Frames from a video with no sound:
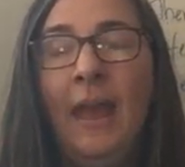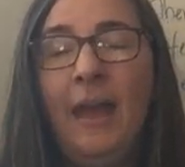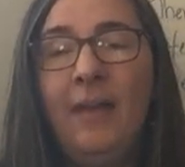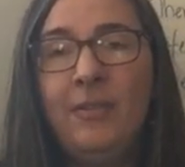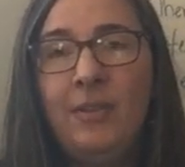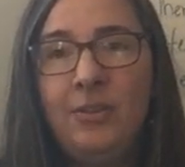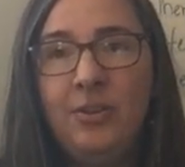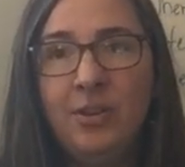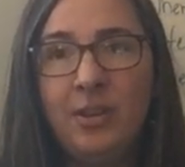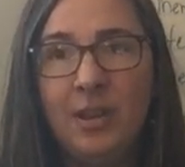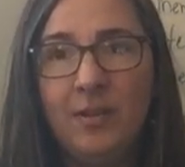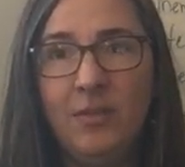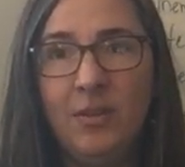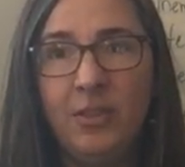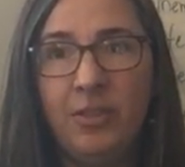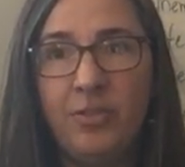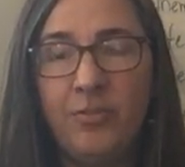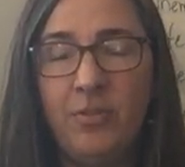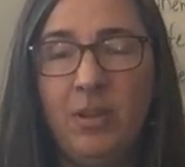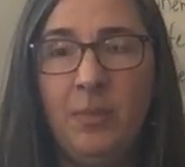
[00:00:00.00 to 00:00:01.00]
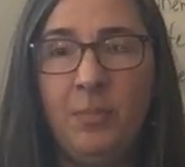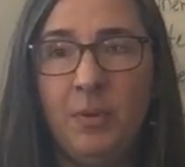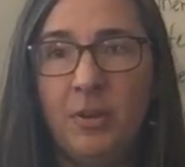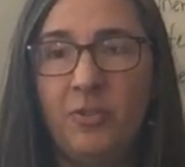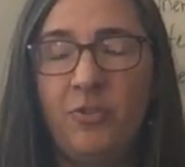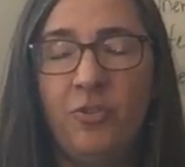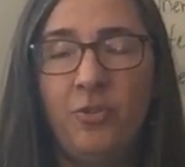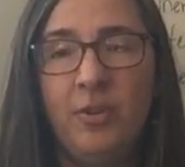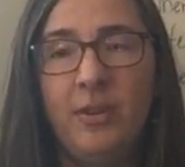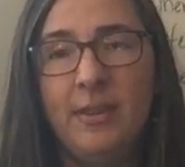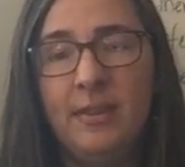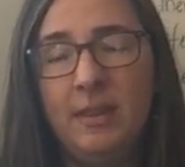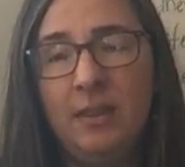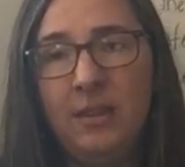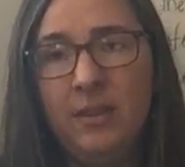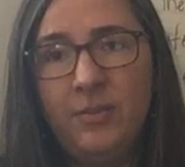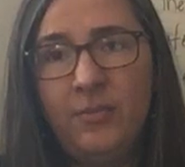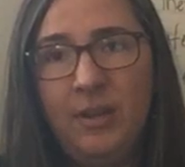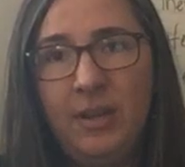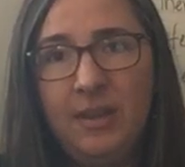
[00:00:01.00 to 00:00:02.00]
And then you're given 3 book
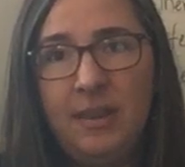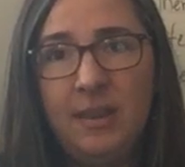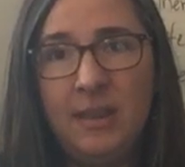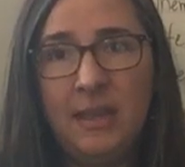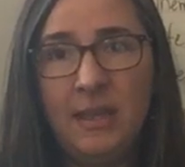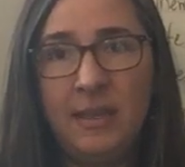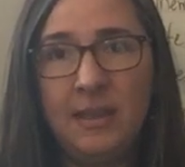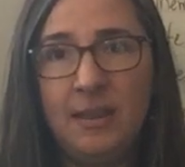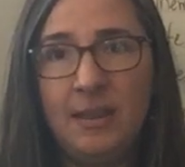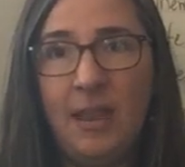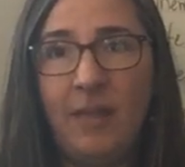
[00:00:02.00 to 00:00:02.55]
choices, grade 6,